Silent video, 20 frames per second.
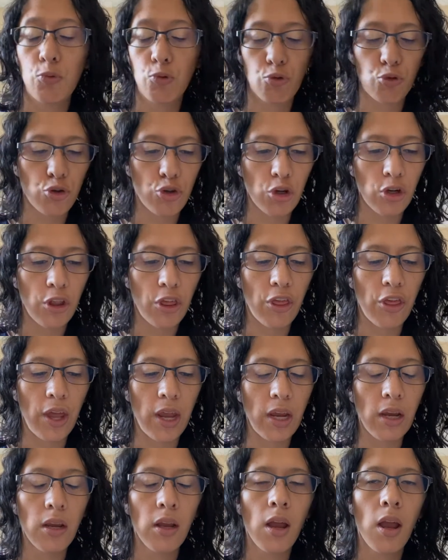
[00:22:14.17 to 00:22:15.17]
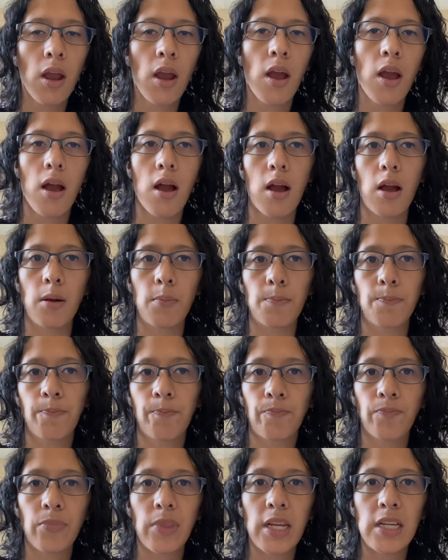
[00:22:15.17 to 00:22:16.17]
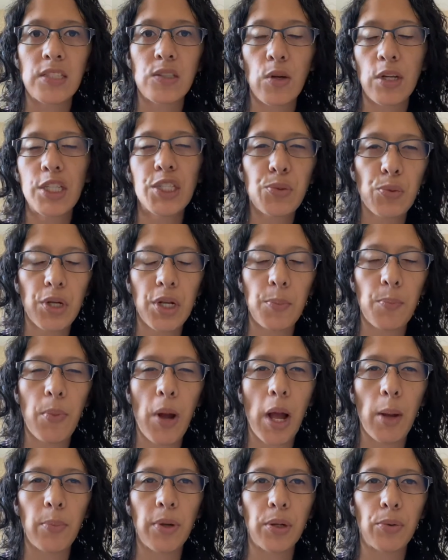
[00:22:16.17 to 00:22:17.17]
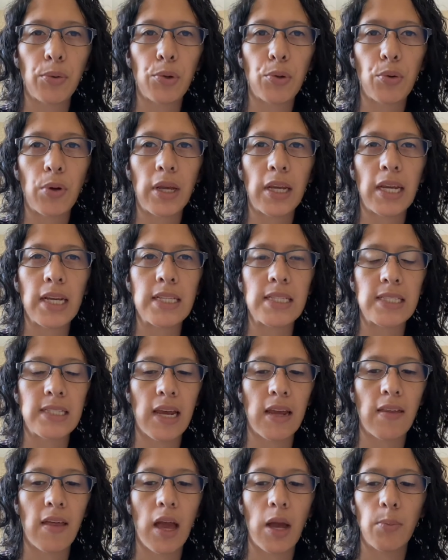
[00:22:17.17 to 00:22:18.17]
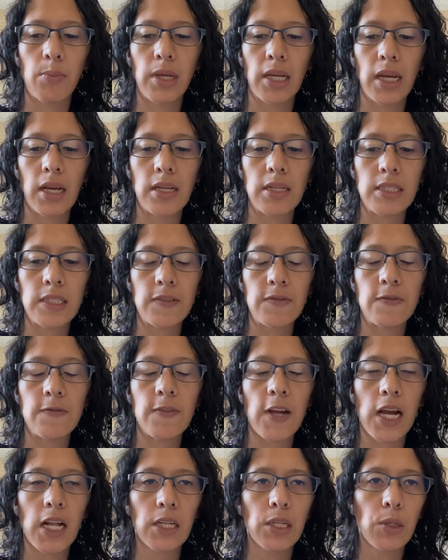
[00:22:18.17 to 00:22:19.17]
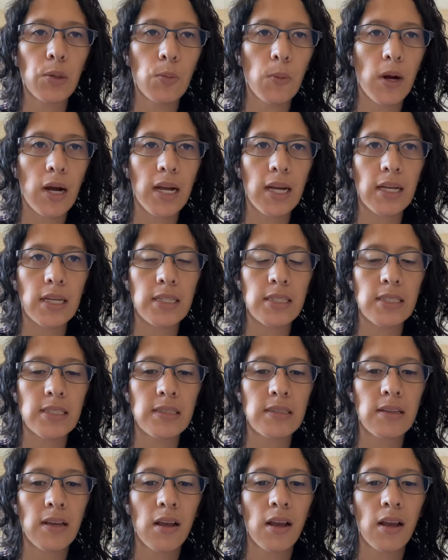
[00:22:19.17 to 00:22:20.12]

good thing. So I just wanted to pop in real quick and say that because value-wise,